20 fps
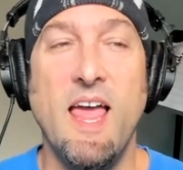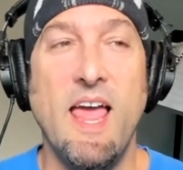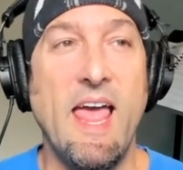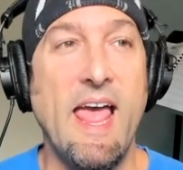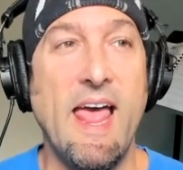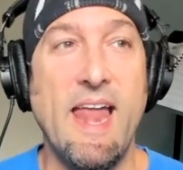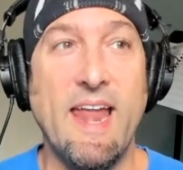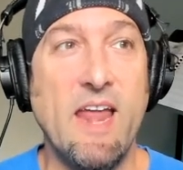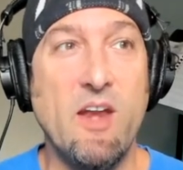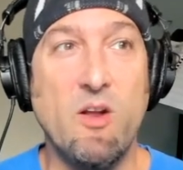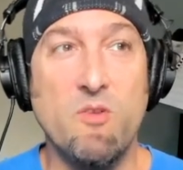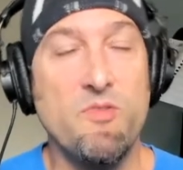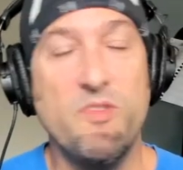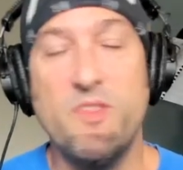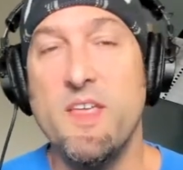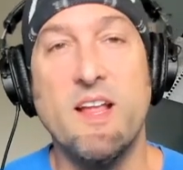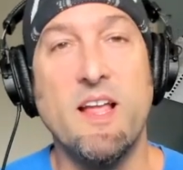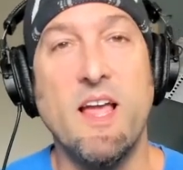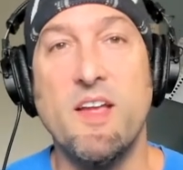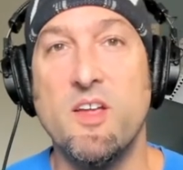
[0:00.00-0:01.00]
and I don't
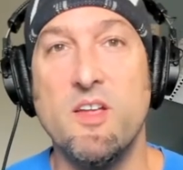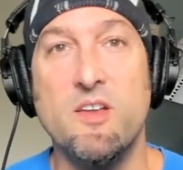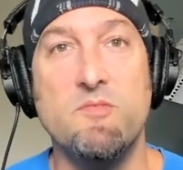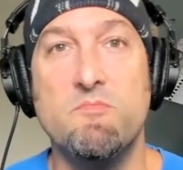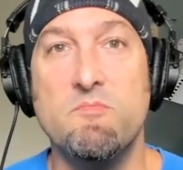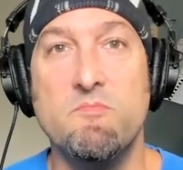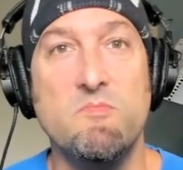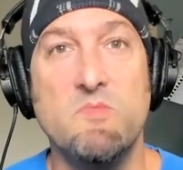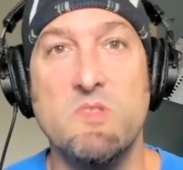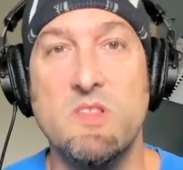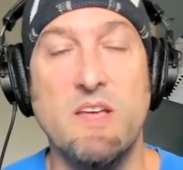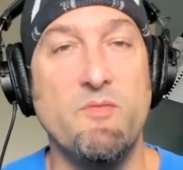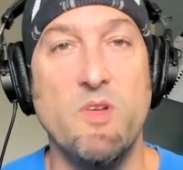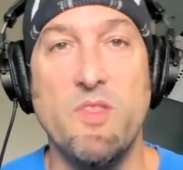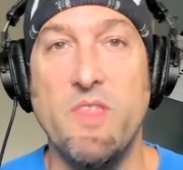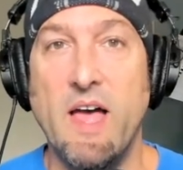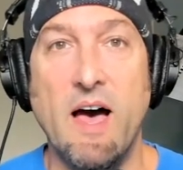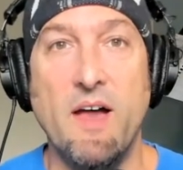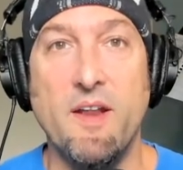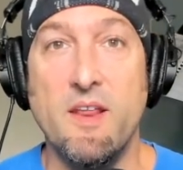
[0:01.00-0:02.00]
think I could live
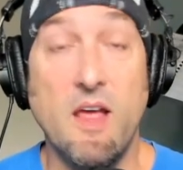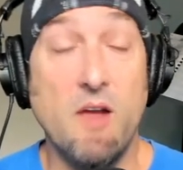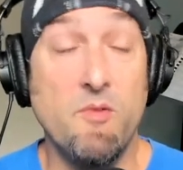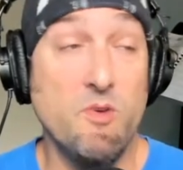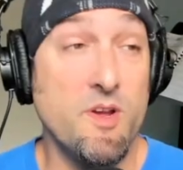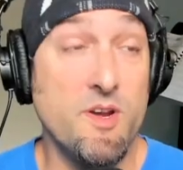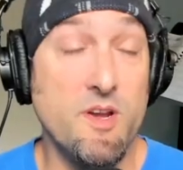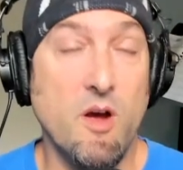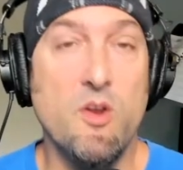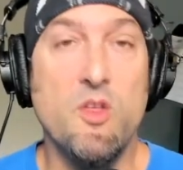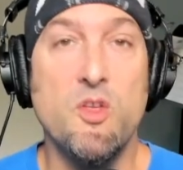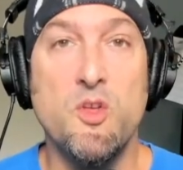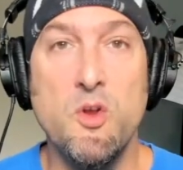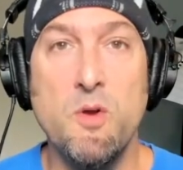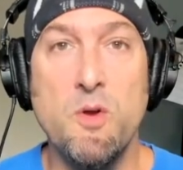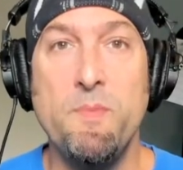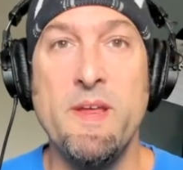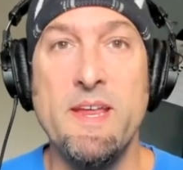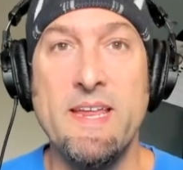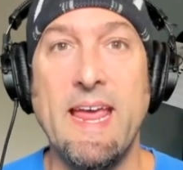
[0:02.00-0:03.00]
without it. I really don't.
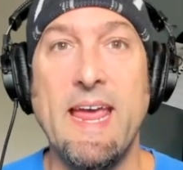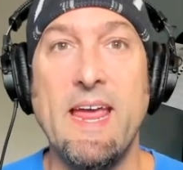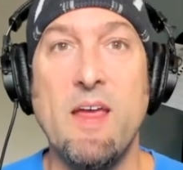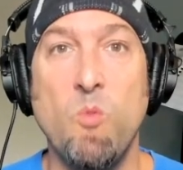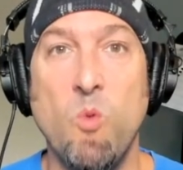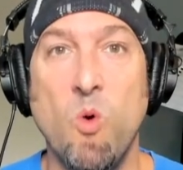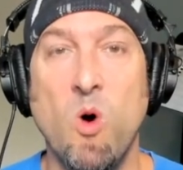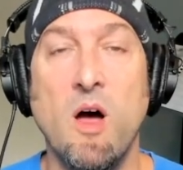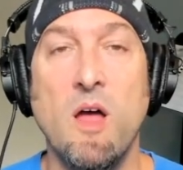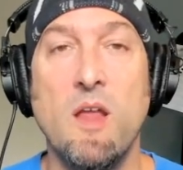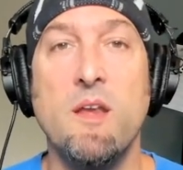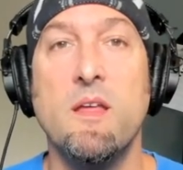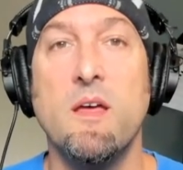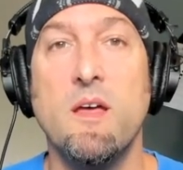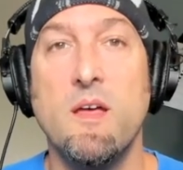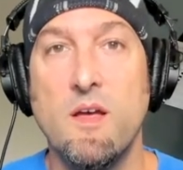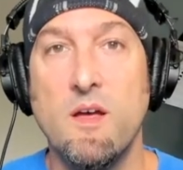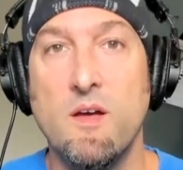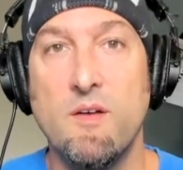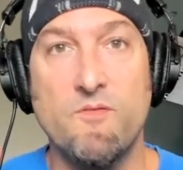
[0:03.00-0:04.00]
UBK1
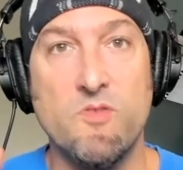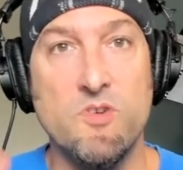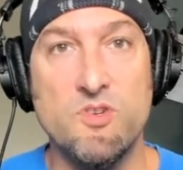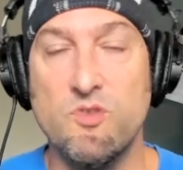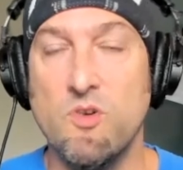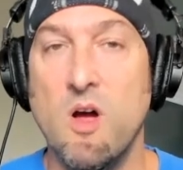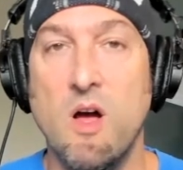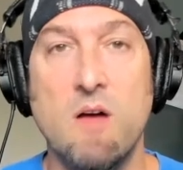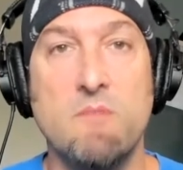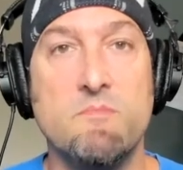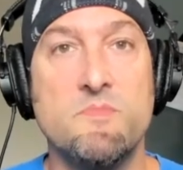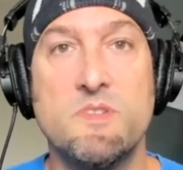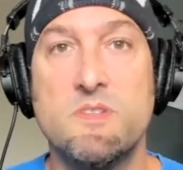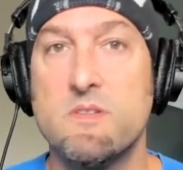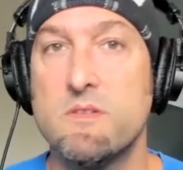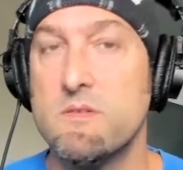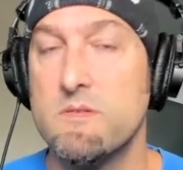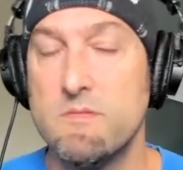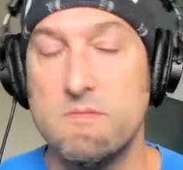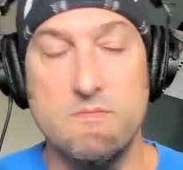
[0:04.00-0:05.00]
for
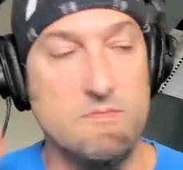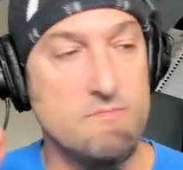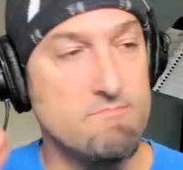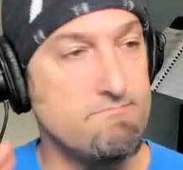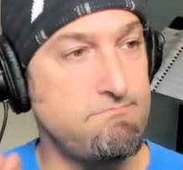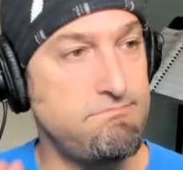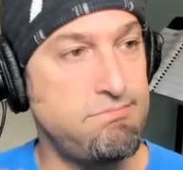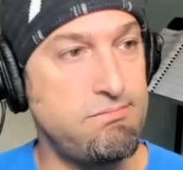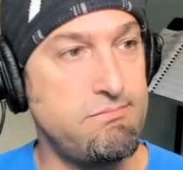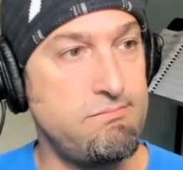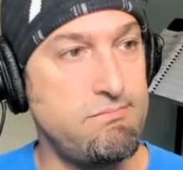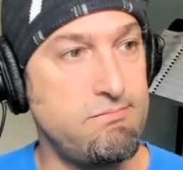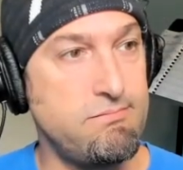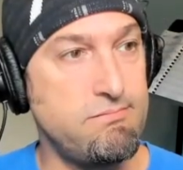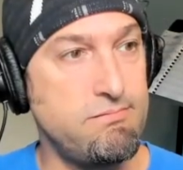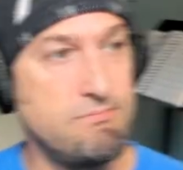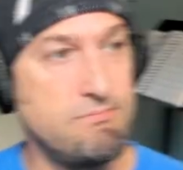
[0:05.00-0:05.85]
drums, a